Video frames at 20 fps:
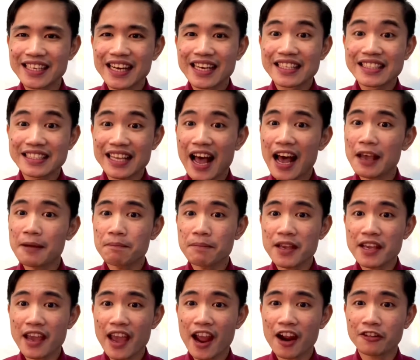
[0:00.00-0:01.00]

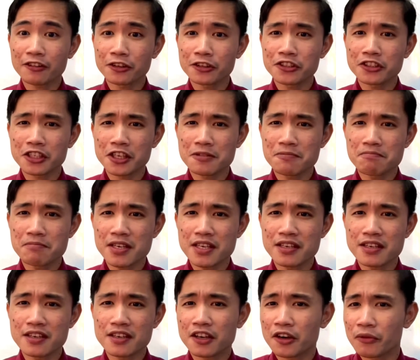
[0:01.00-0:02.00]
typing errors can
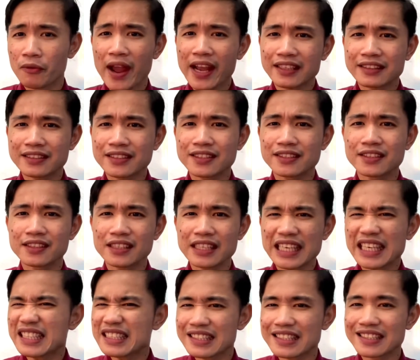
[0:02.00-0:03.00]
be corrected
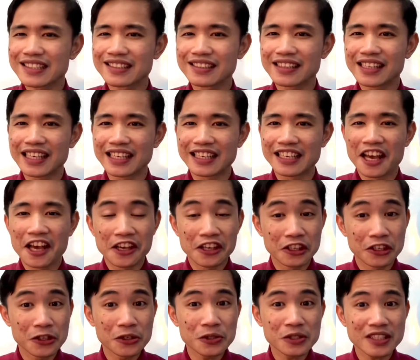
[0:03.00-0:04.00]
instantly
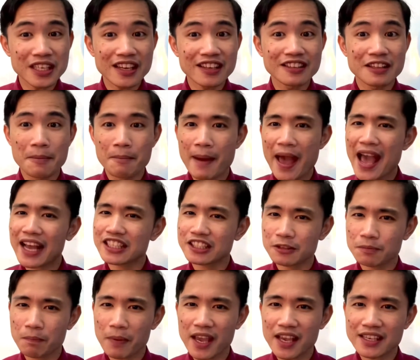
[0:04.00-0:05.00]
using the
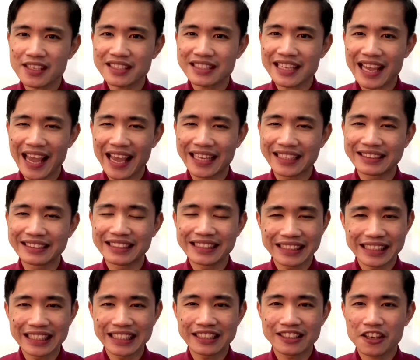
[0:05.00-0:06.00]
backspace and
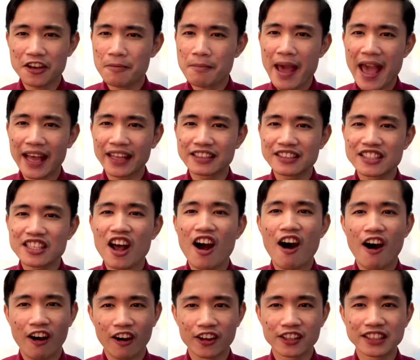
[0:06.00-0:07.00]
delete commands
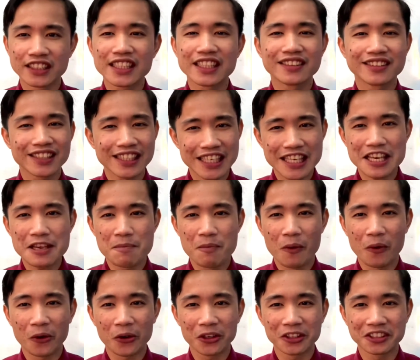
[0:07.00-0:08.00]
on the
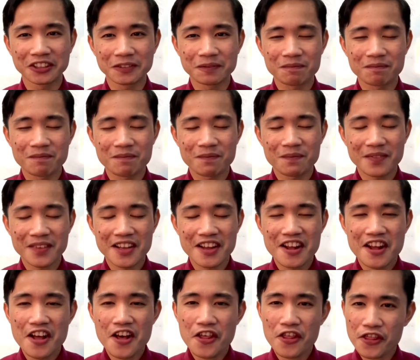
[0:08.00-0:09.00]
keyboard.
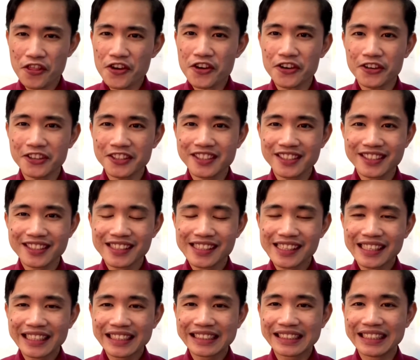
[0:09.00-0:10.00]
Third,
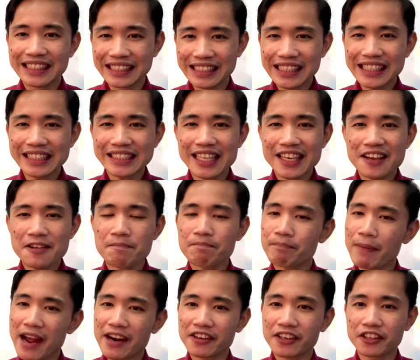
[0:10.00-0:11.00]
deleting
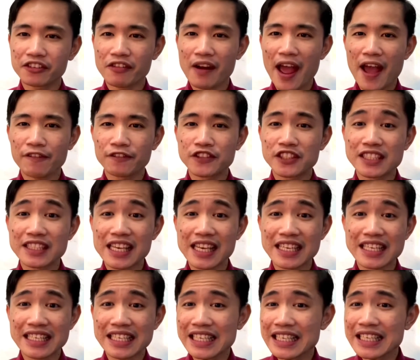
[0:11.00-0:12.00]
paragraphs
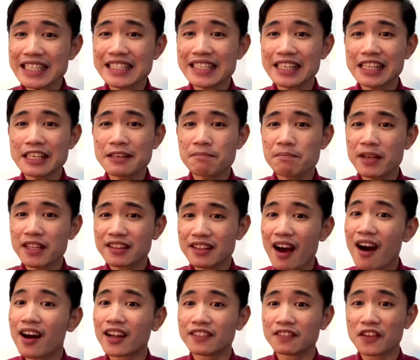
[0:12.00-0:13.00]
can easily be
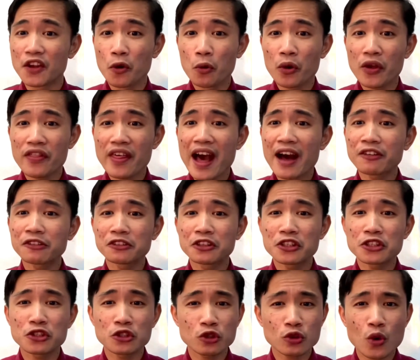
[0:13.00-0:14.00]
done without
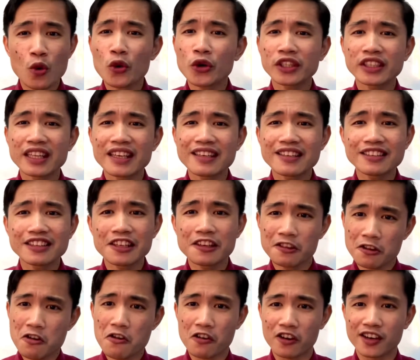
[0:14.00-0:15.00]
distorting the
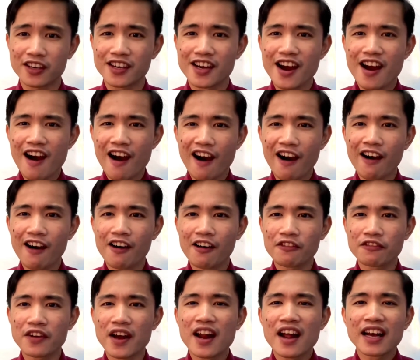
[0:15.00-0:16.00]
look
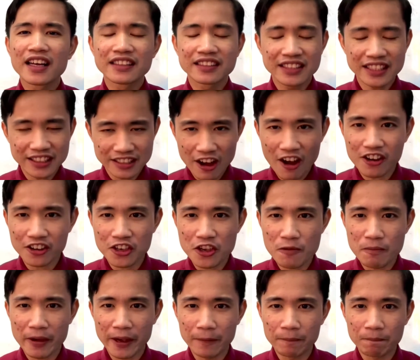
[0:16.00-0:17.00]
of the
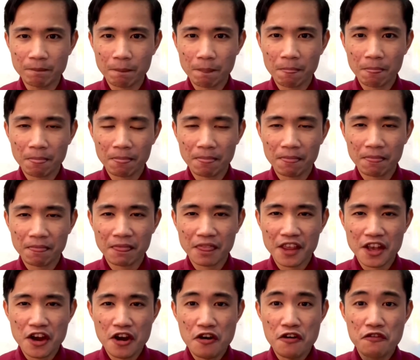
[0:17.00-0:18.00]
document.
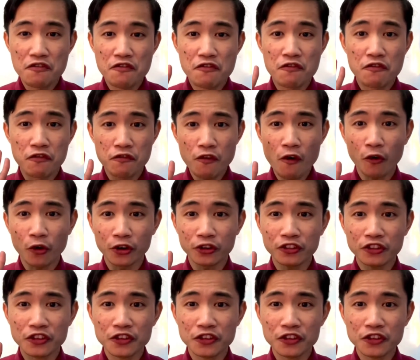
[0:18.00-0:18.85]
Fourth,